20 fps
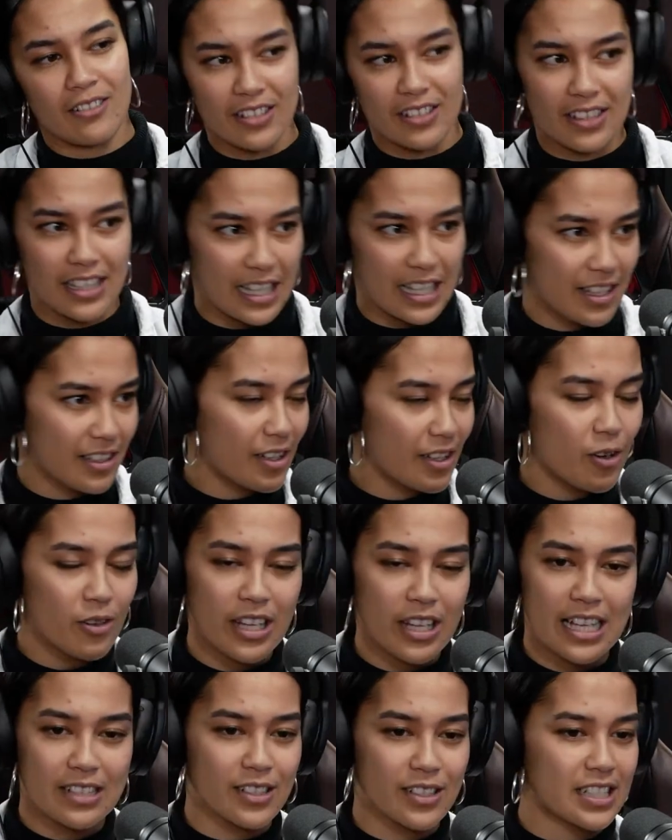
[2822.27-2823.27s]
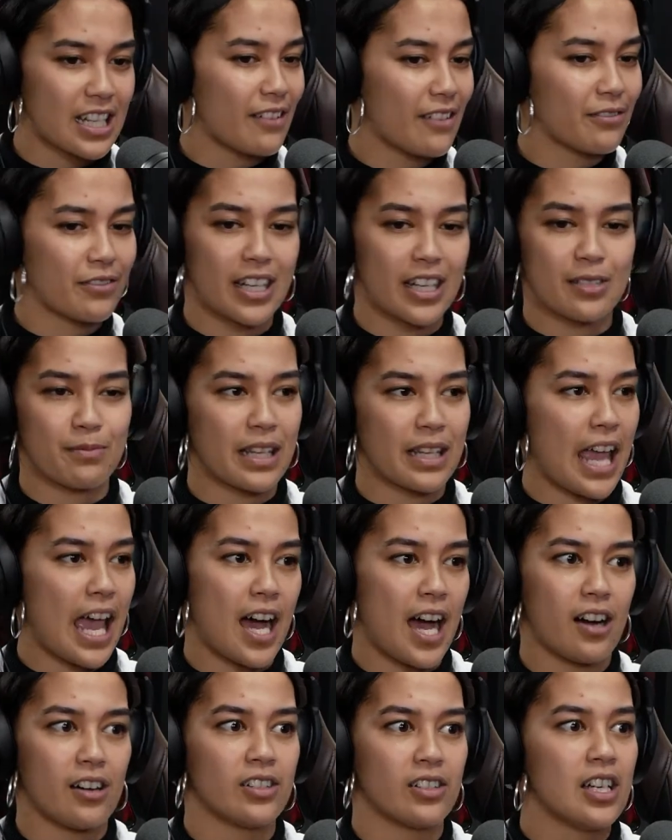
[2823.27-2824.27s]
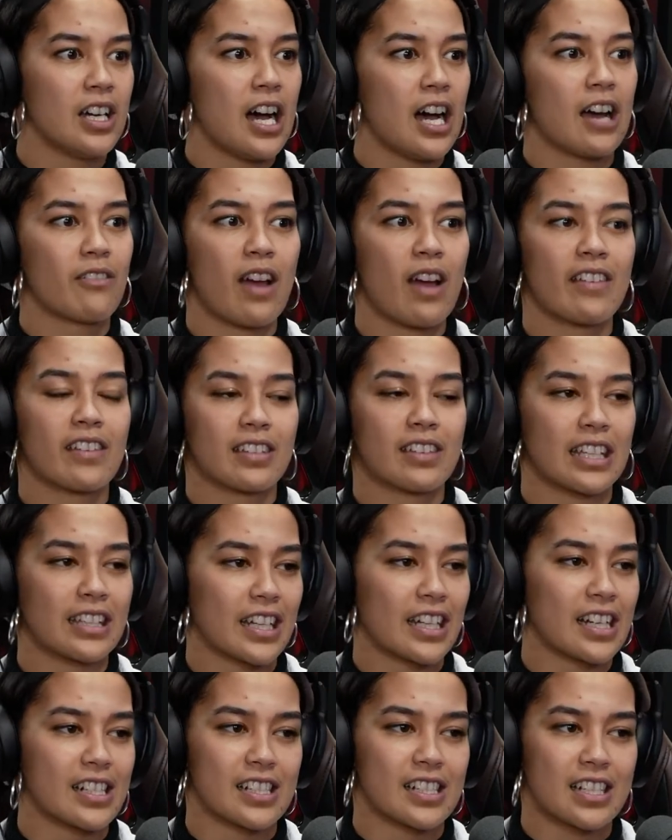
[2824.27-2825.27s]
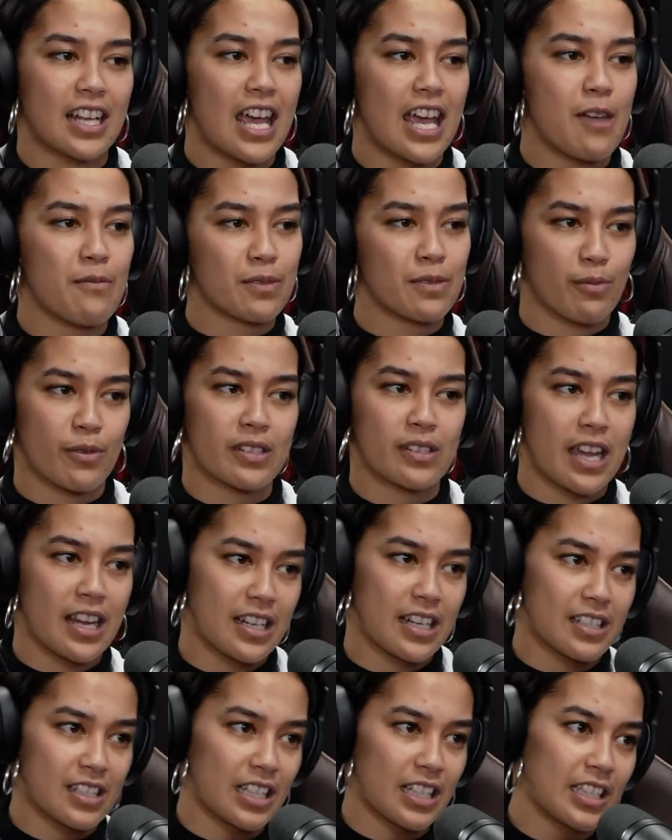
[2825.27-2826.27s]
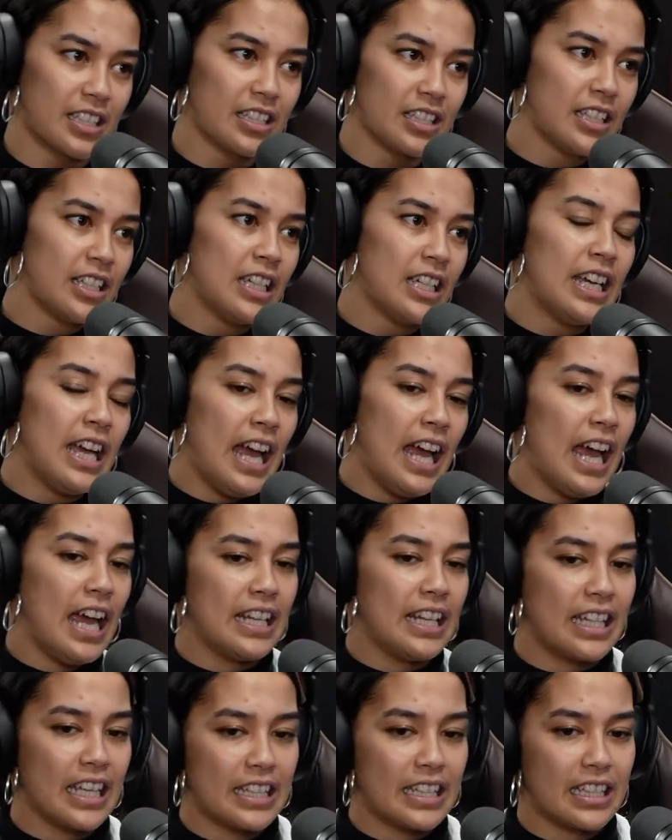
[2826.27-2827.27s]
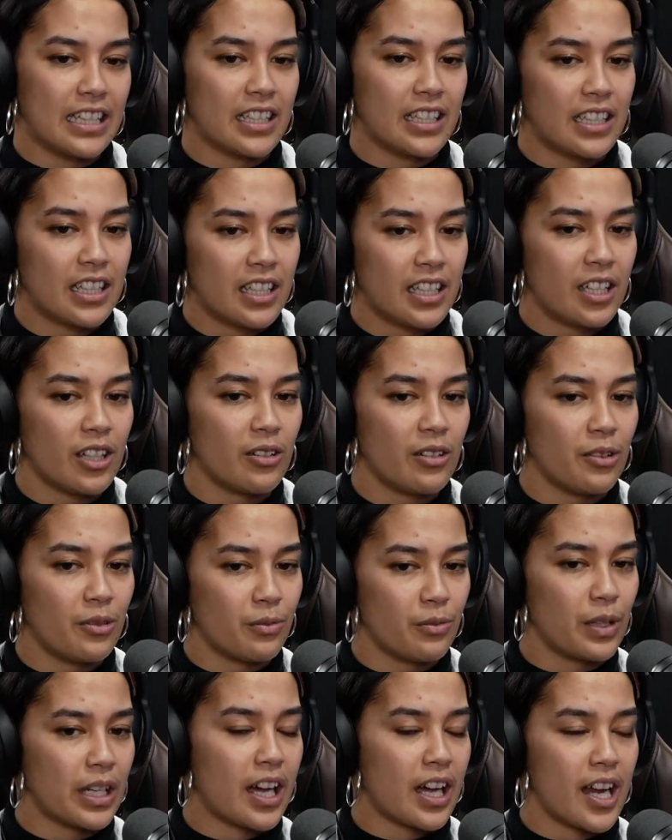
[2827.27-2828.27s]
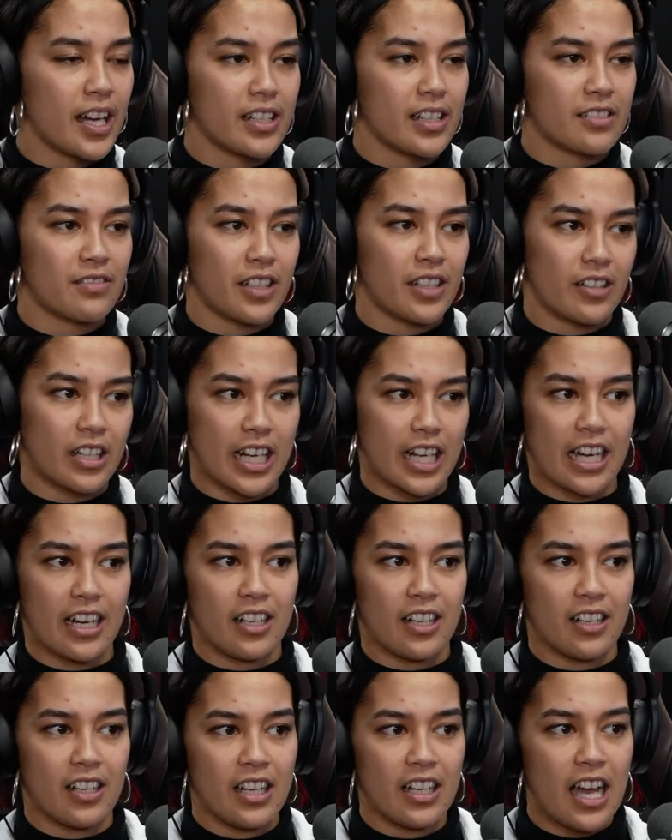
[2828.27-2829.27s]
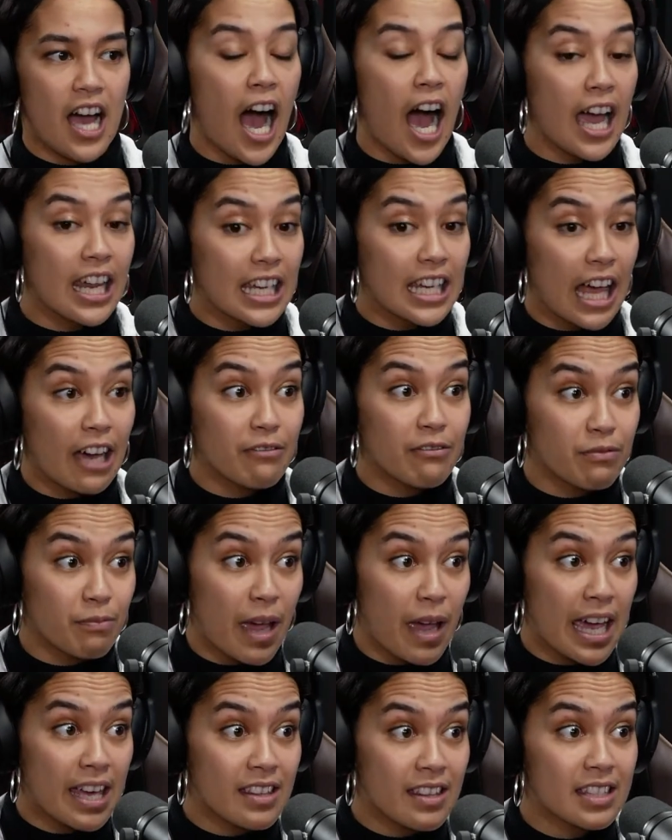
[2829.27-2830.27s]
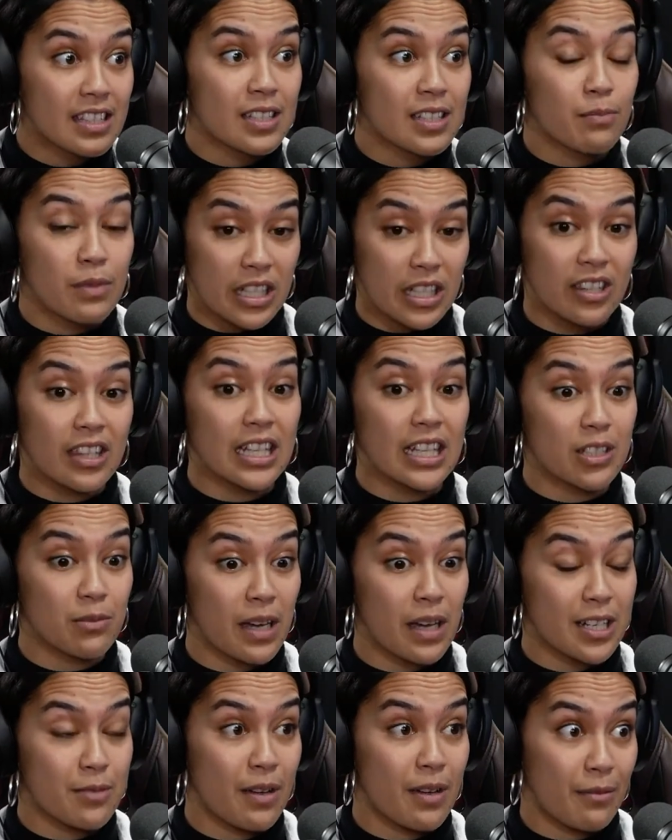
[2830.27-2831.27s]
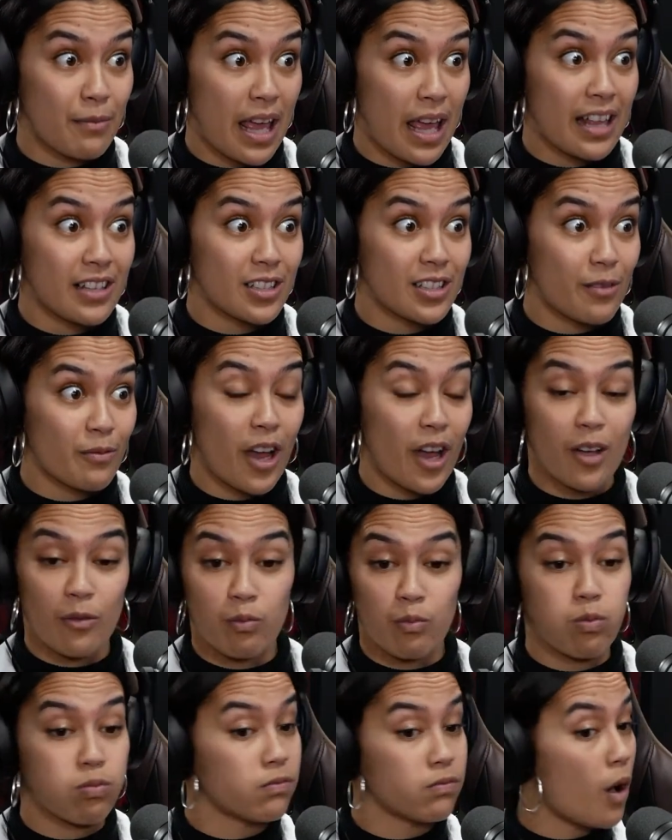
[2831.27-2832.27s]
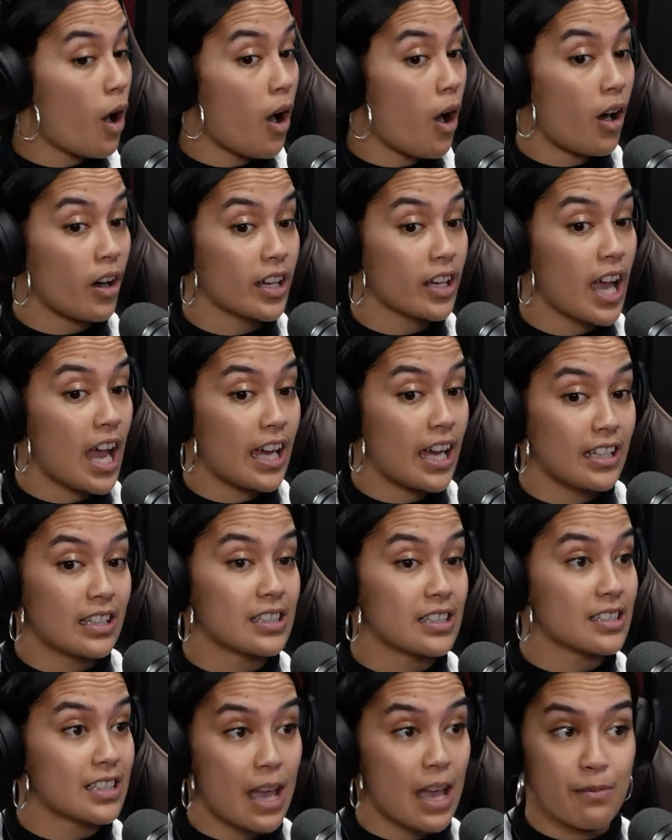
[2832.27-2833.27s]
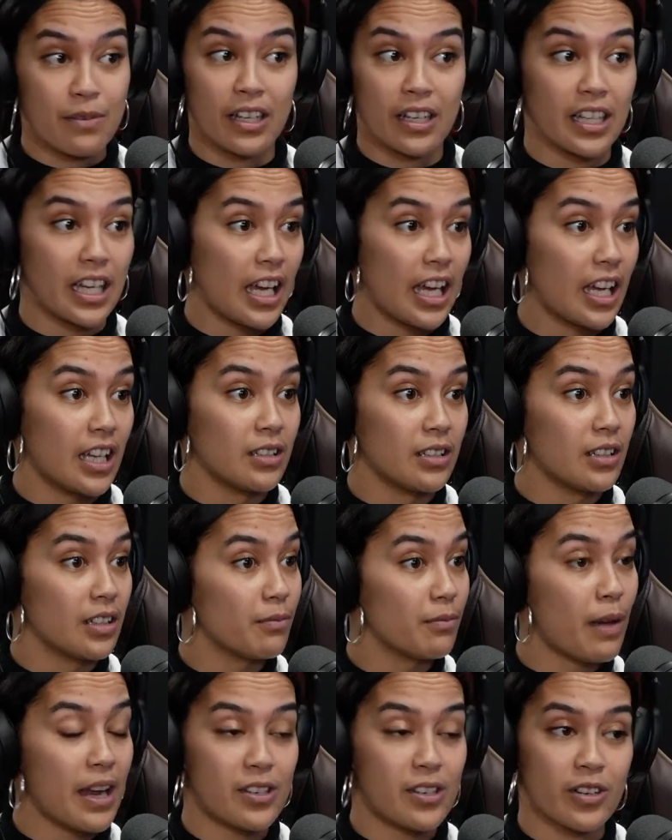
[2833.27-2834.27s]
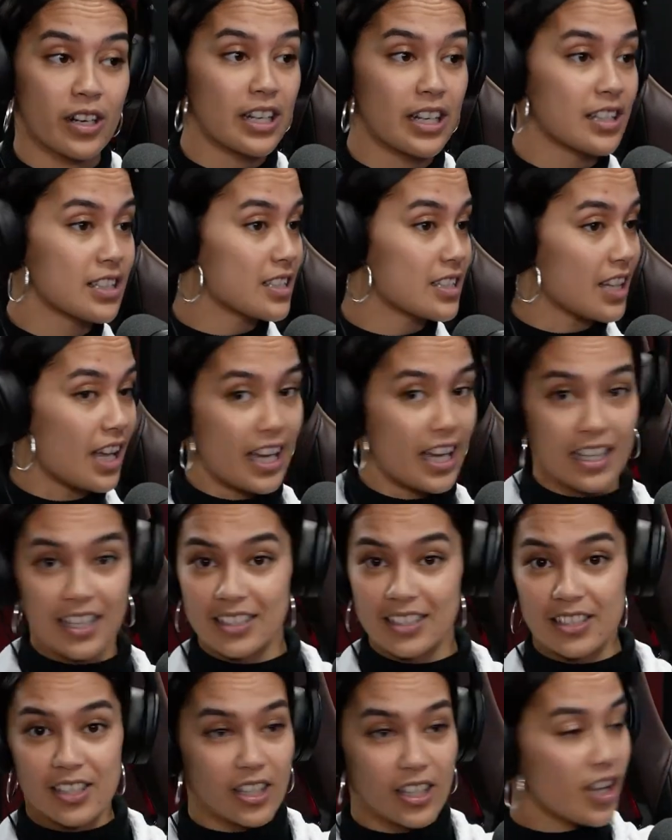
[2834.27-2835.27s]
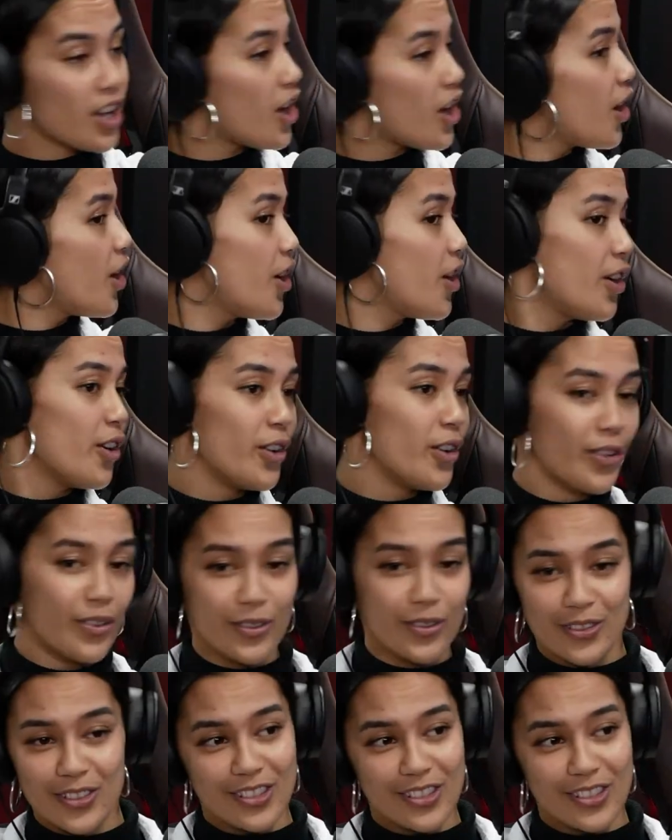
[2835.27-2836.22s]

or all that sort of stuff freaks me out. Mm. I'd rather think that it just like happens spontaneously and then we kind of just figure it out. I love maths, but you think too much about maths. I'm like, okay, this is happening again. Top. Matrix, like, it's the code.